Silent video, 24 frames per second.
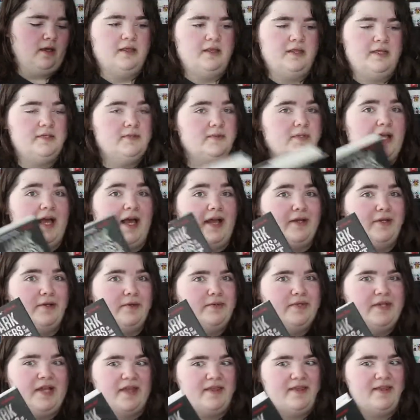This one, I know
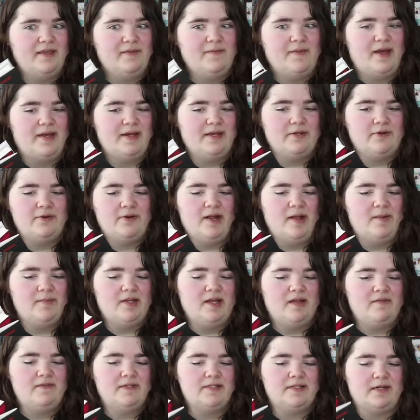nothing about it. Crime
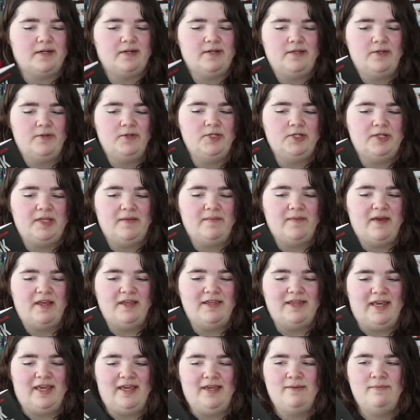novels aren't usually my
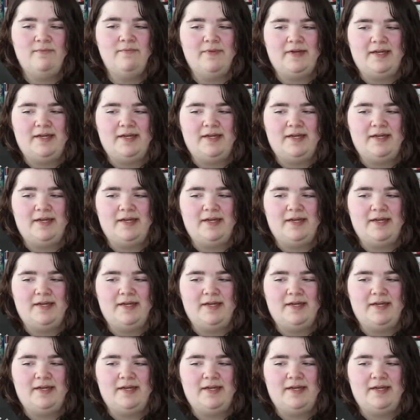thing,